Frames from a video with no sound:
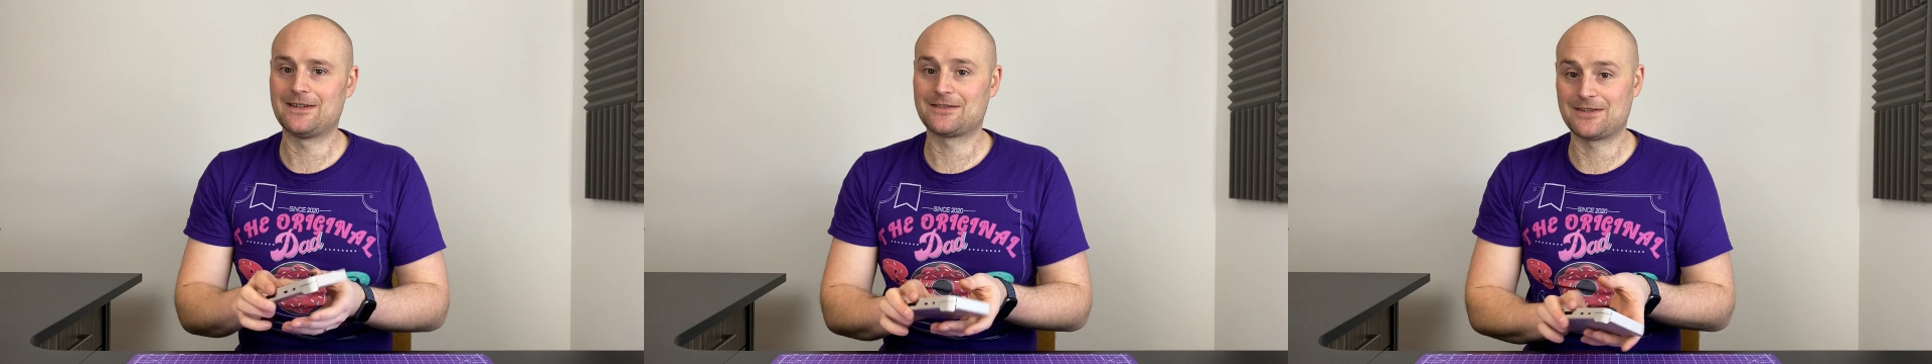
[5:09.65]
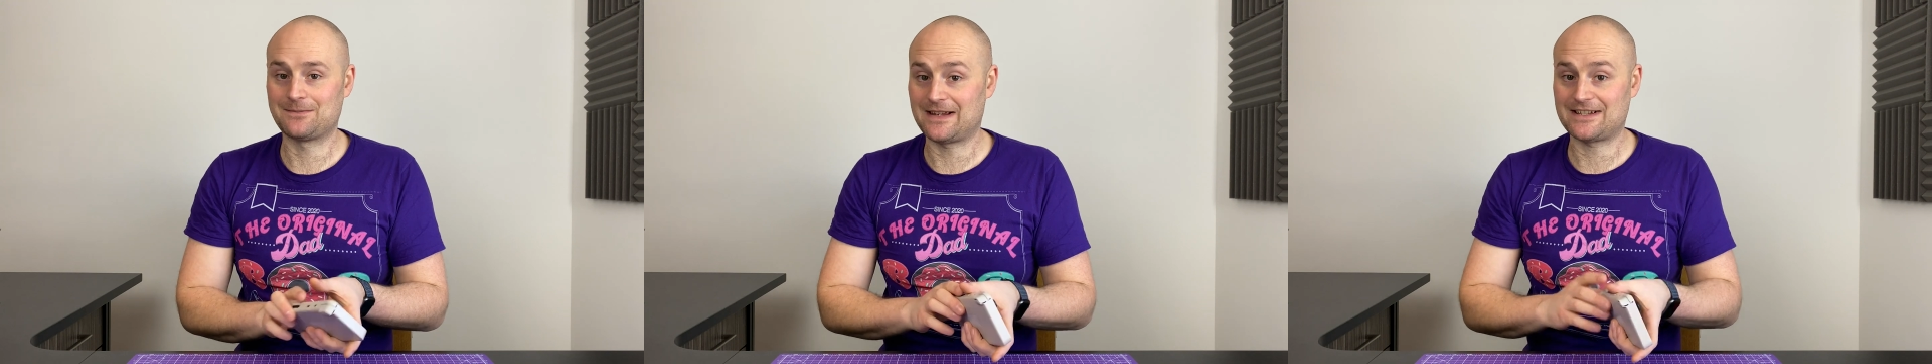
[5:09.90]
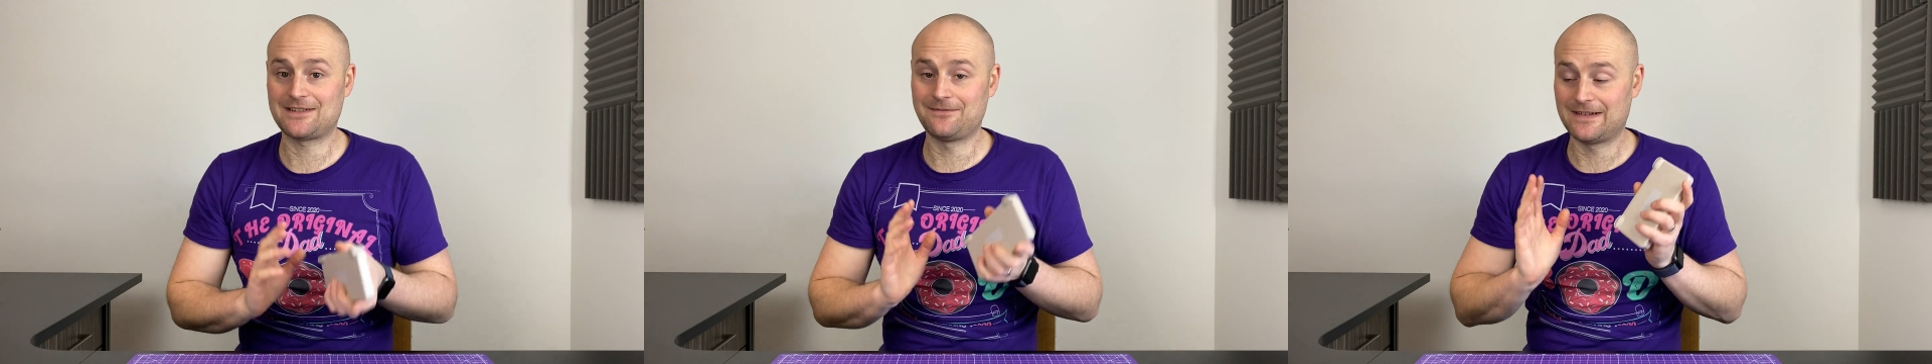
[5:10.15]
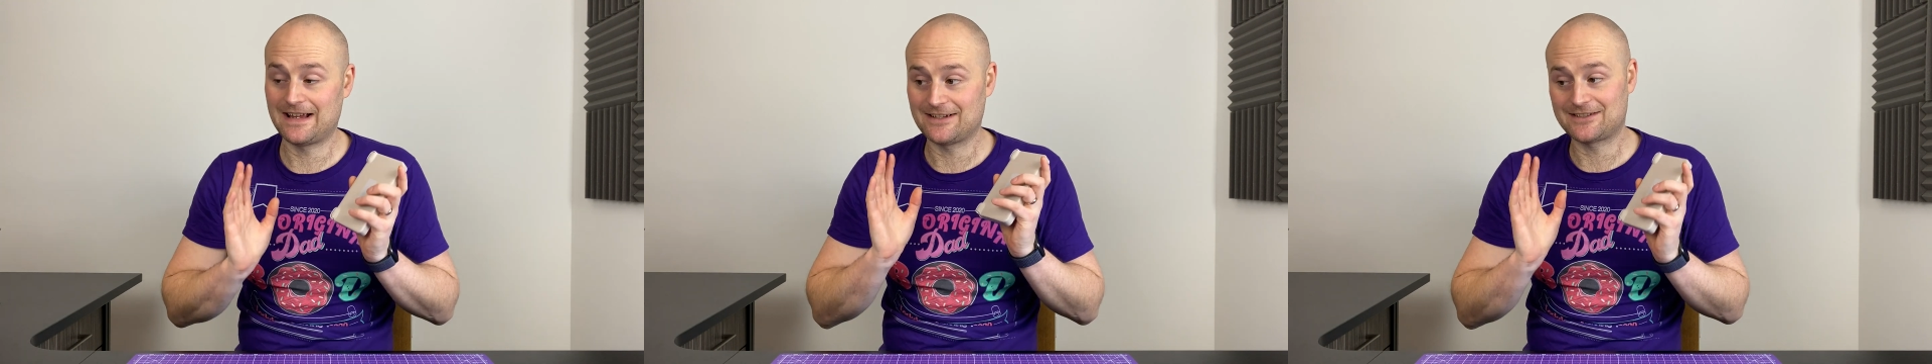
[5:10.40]
So that's
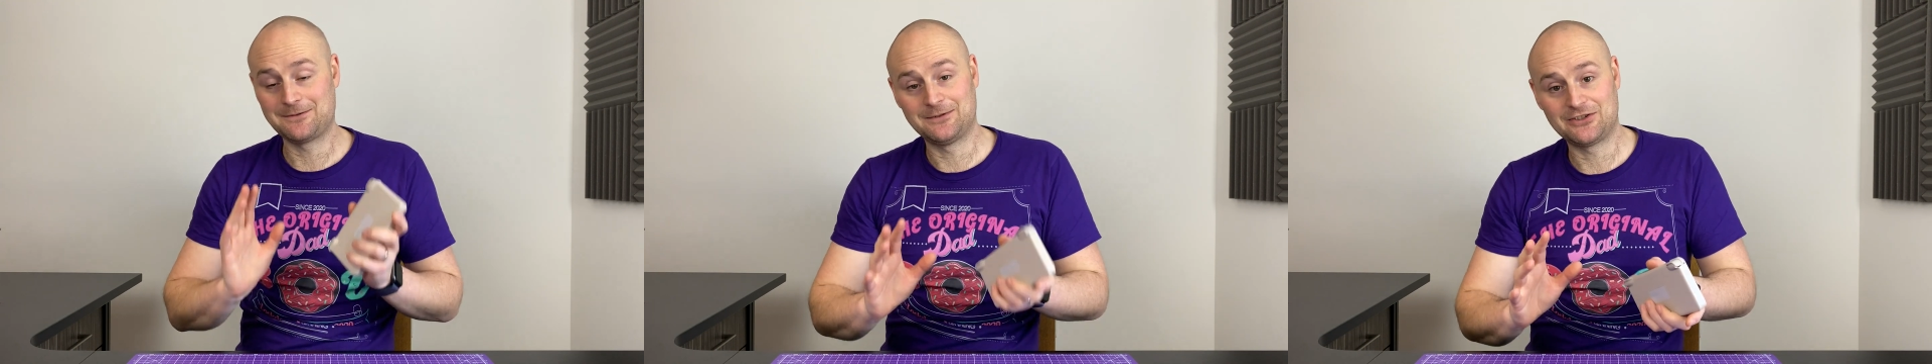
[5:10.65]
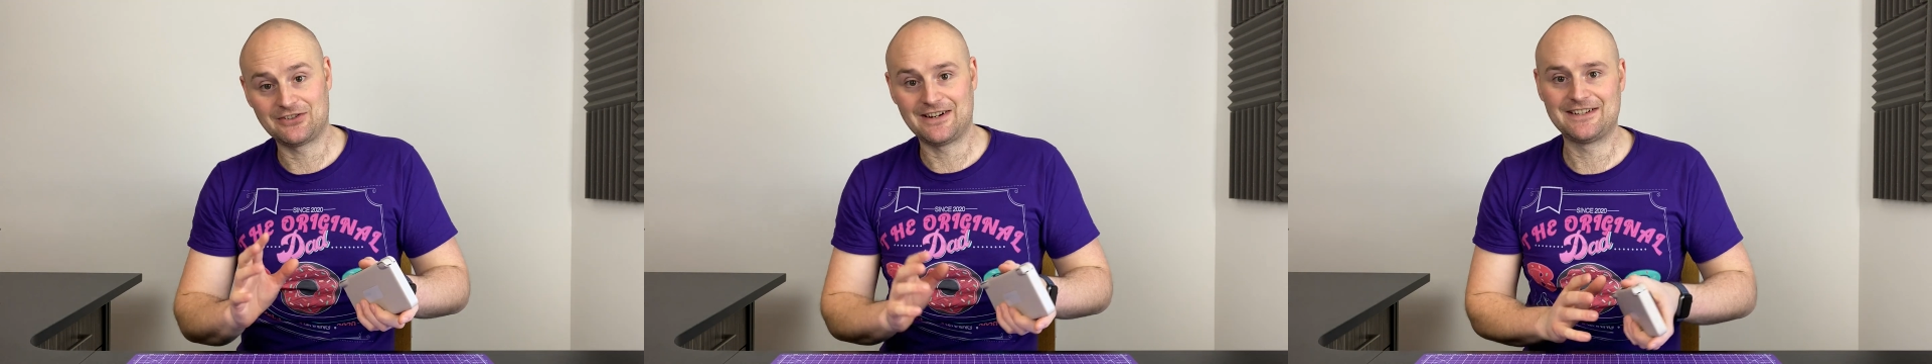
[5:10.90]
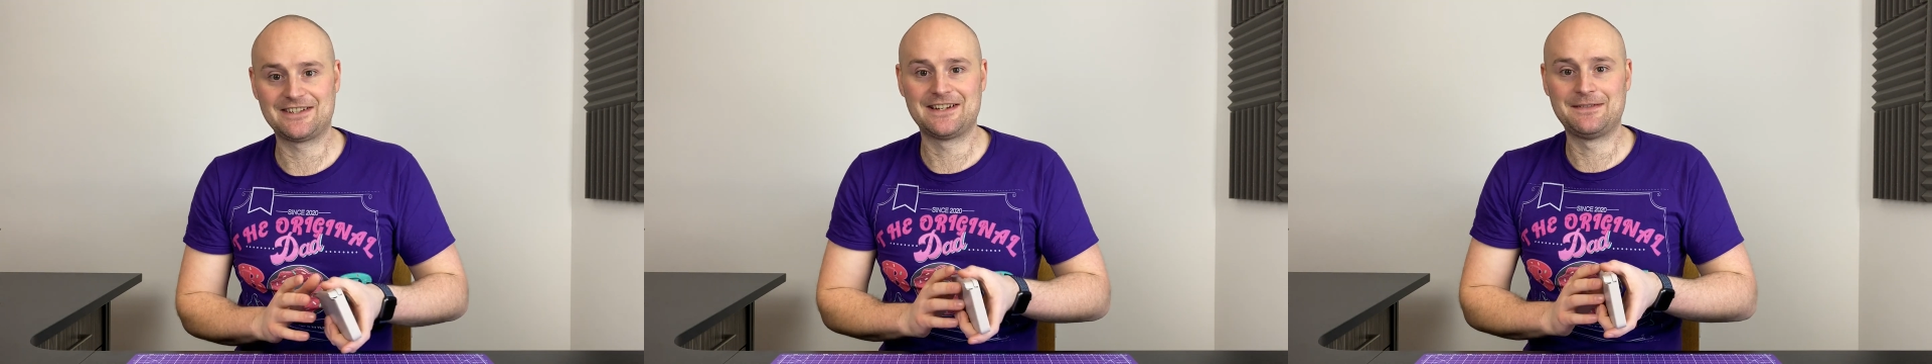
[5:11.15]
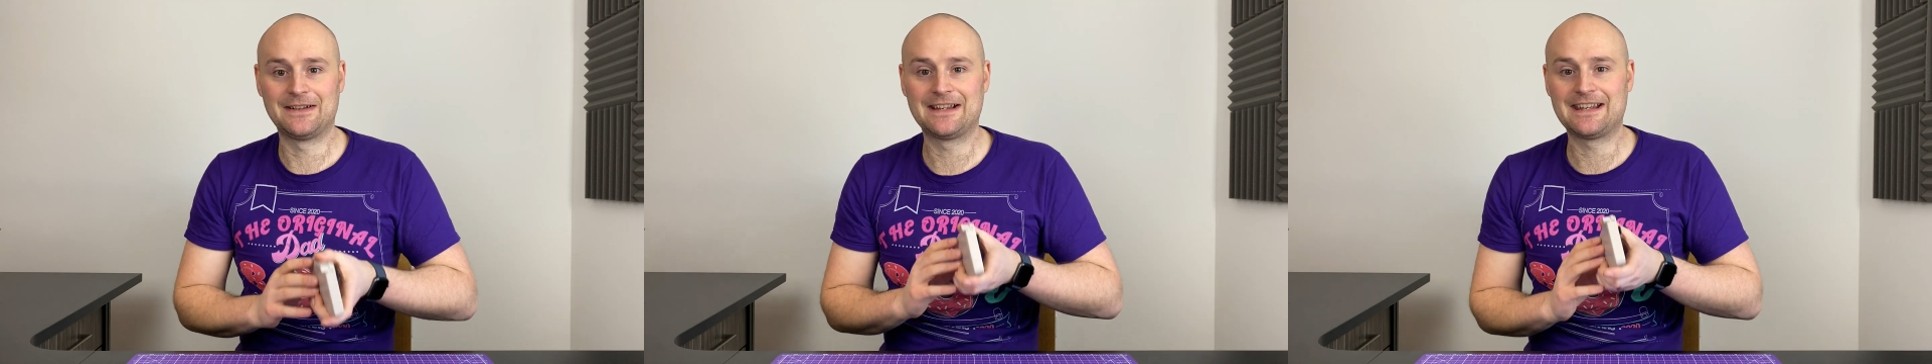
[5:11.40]
something else that we tried to see if
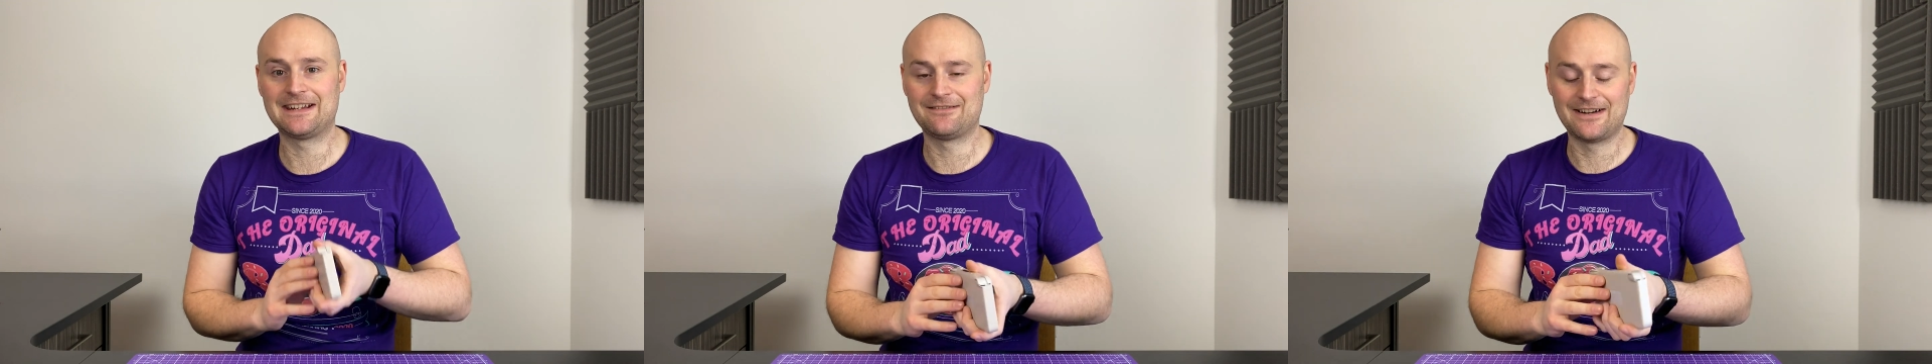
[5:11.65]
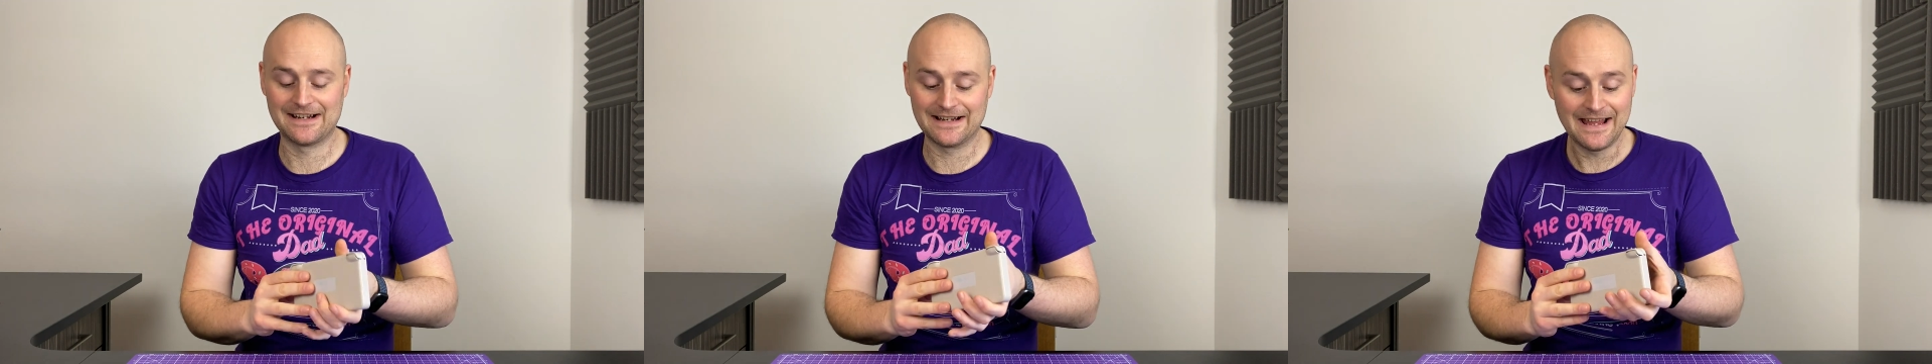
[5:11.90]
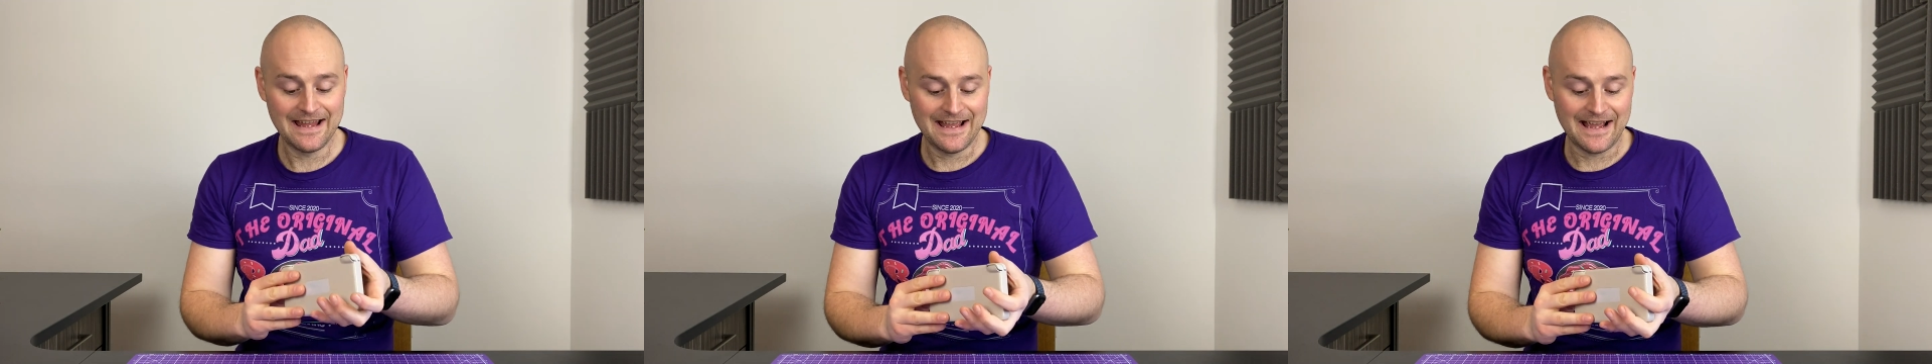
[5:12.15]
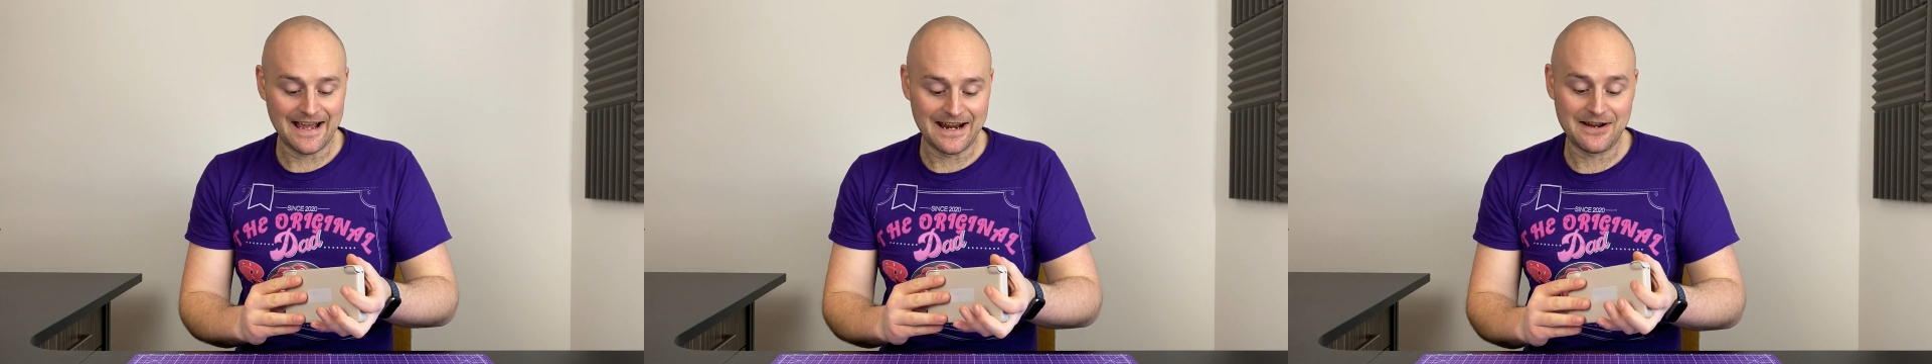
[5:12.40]
we could get it running,
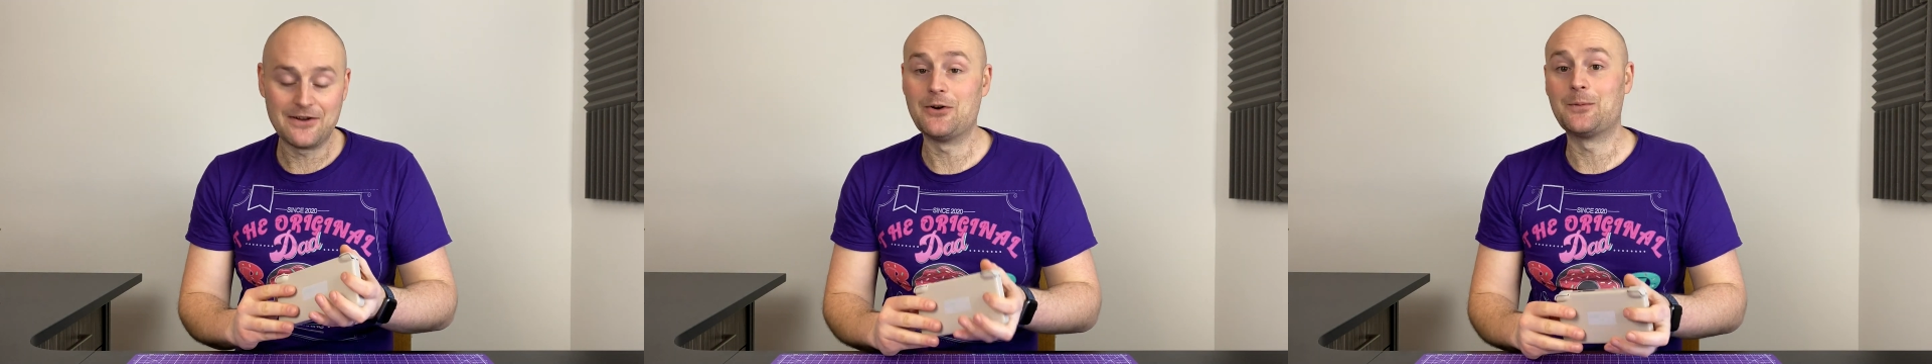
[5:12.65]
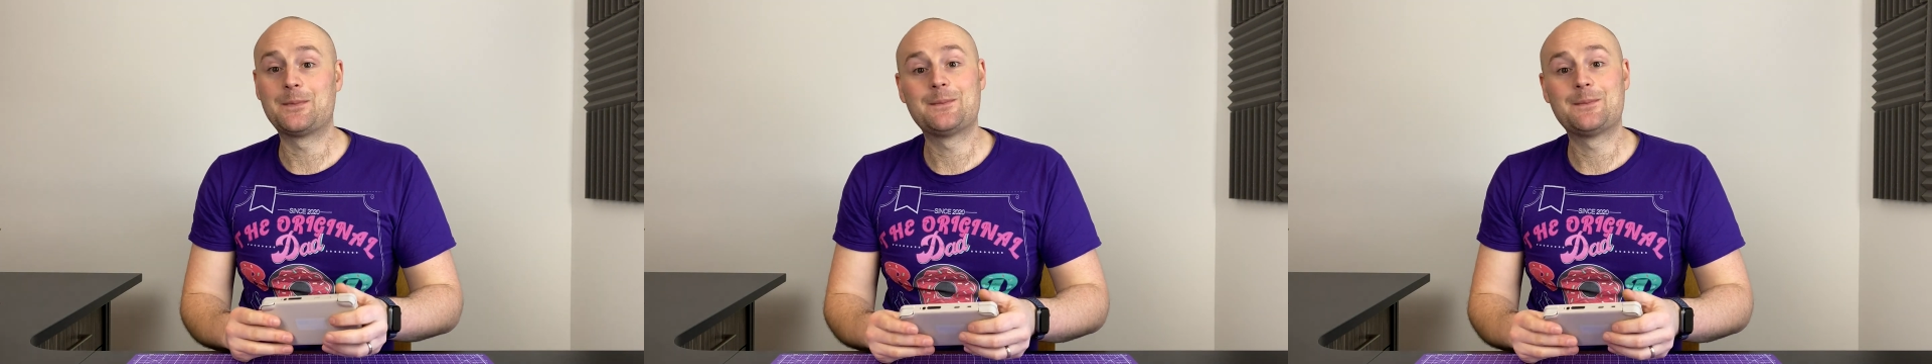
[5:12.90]
and nope.